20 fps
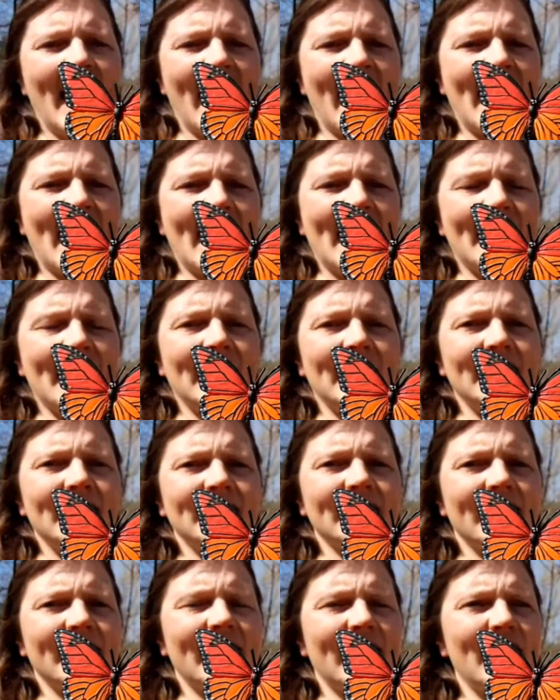
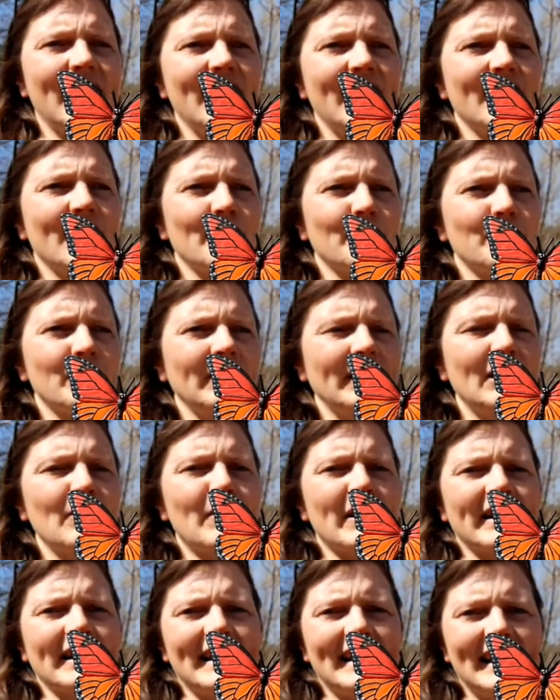and they really
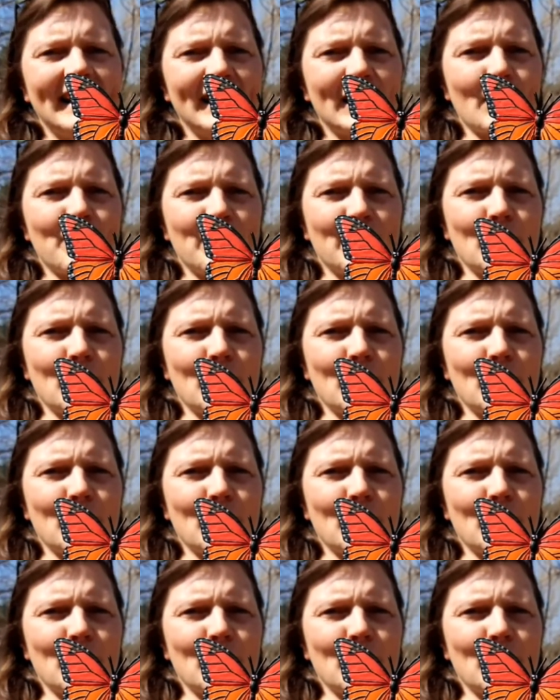want to heat up